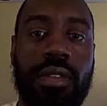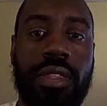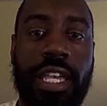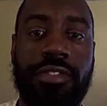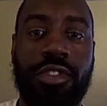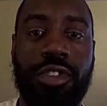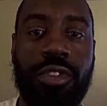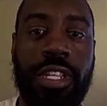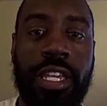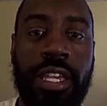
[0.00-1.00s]
Thanks for
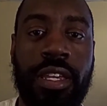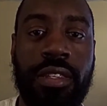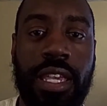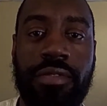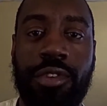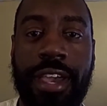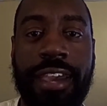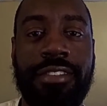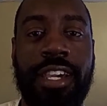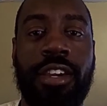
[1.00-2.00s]
tuning in. If you
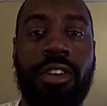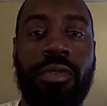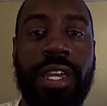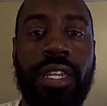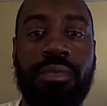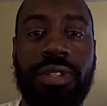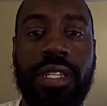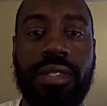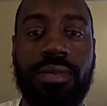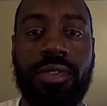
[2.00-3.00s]
have not already,
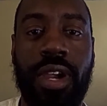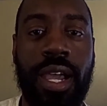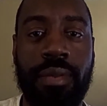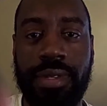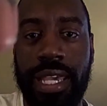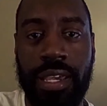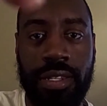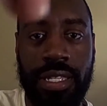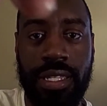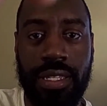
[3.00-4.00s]
please subscribe
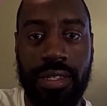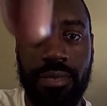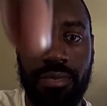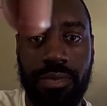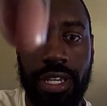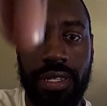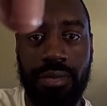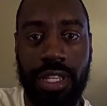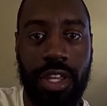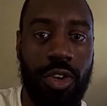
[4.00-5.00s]
down in the button
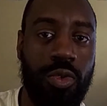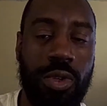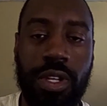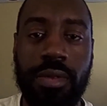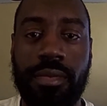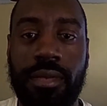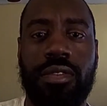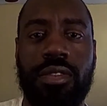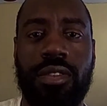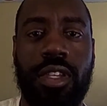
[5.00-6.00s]
below.
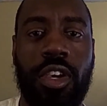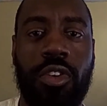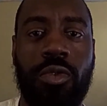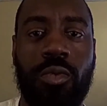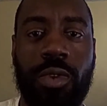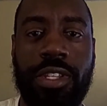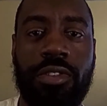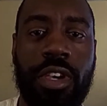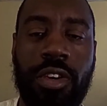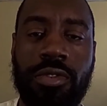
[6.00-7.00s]
So when you
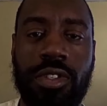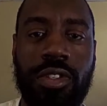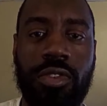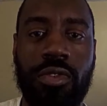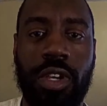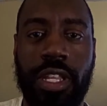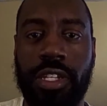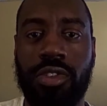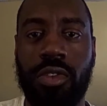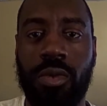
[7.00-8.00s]
go to do
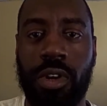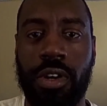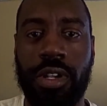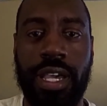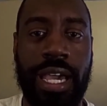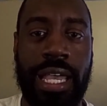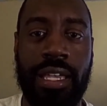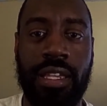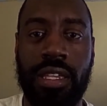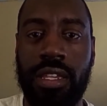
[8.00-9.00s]
electrical work, that
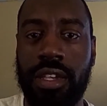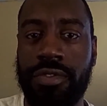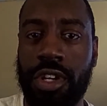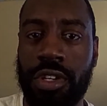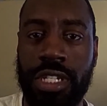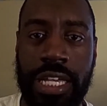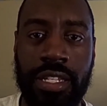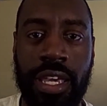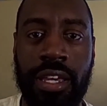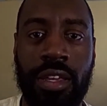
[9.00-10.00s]
is if you're
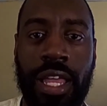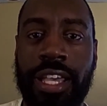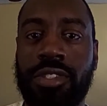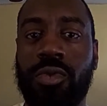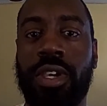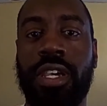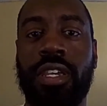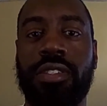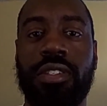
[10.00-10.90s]
changing out a light switch,